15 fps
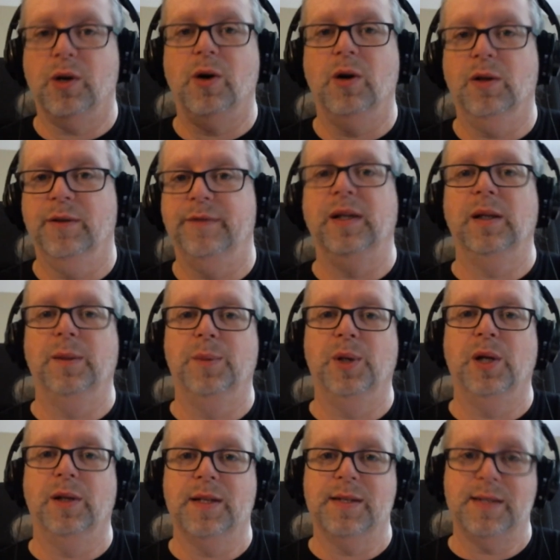all available
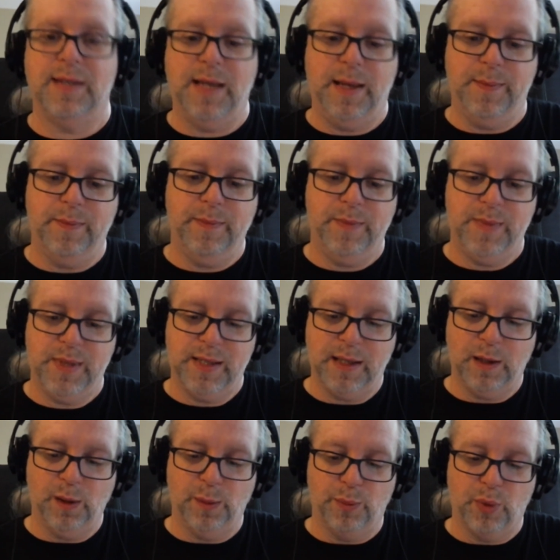on the same
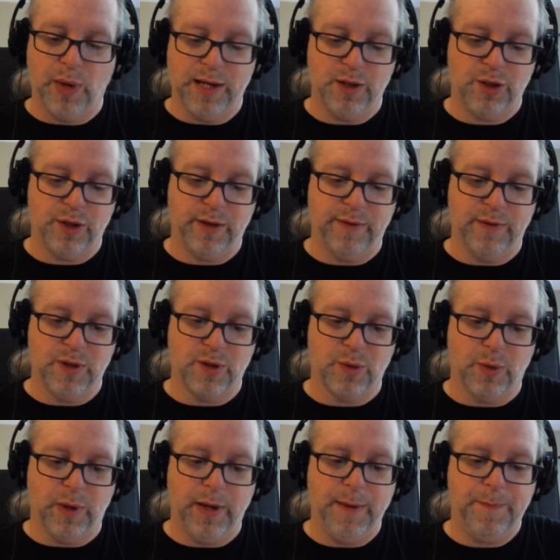single branch of the
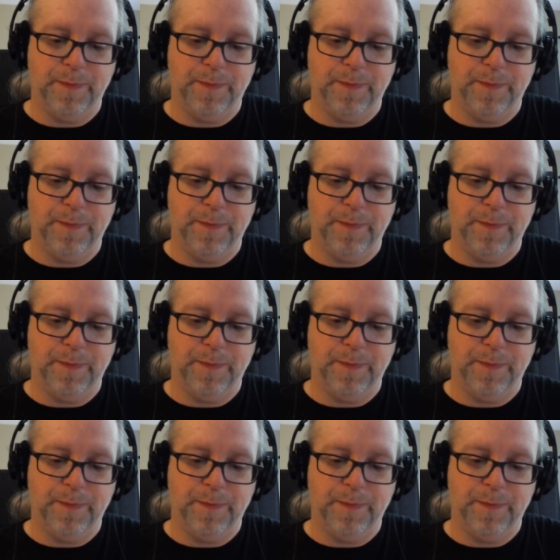story.